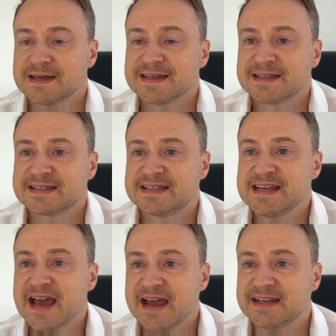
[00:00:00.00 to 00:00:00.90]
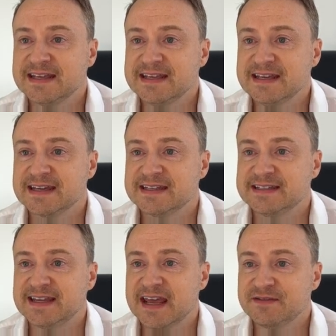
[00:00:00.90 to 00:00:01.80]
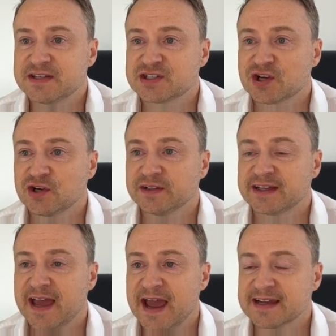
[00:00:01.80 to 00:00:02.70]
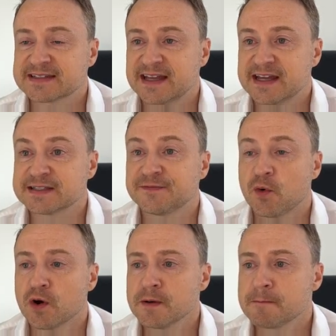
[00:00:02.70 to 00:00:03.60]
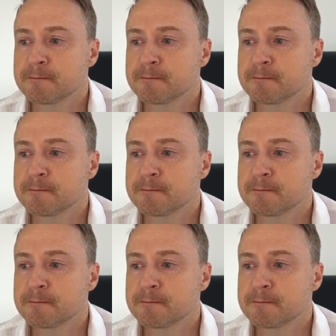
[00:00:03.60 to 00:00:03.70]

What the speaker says: CID in Davis-Sterling Act stands for